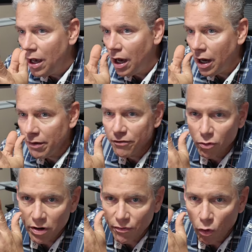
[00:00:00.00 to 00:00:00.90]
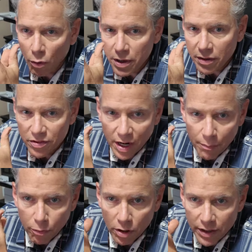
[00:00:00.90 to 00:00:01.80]
3 or 4 of them you can set
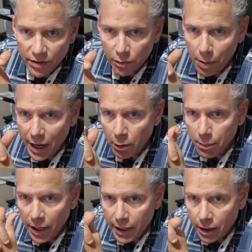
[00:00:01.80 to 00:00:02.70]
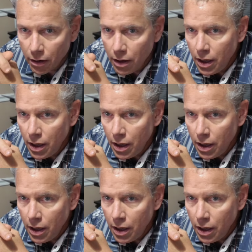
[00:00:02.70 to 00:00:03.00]
up real easy for buy here, pay here.